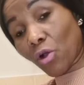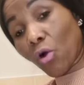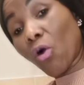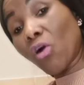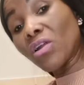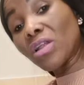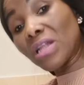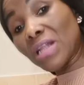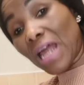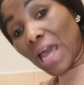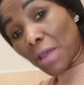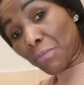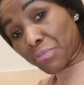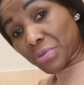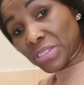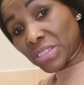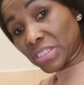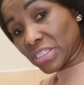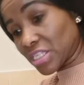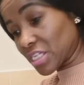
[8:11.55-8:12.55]
online
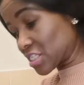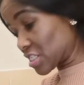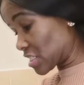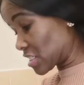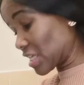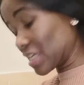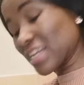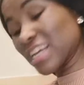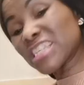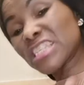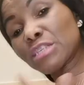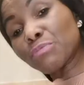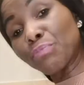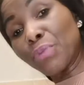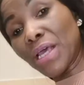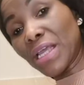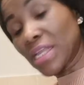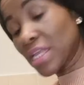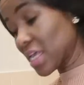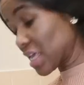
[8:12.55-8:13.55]
presentation, and
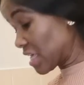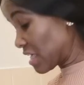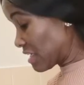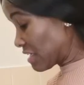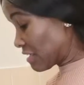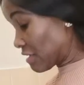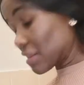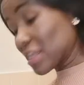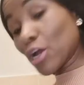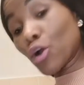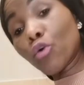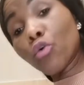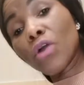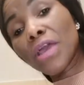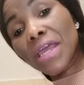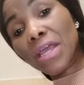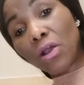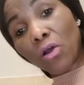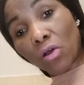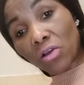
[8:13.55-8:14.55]
explain the
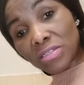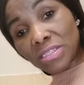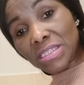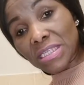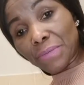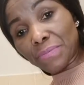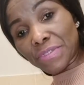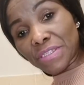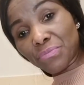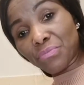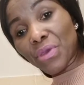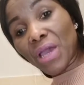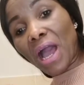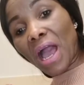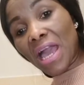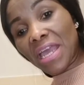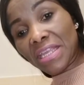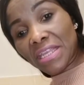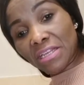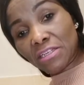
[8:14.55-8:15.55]
cooking concept
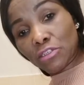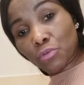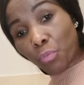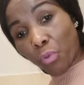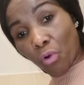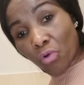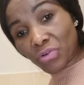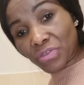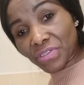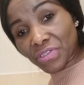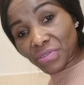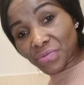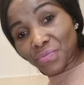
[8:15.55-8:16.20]
behind this pot.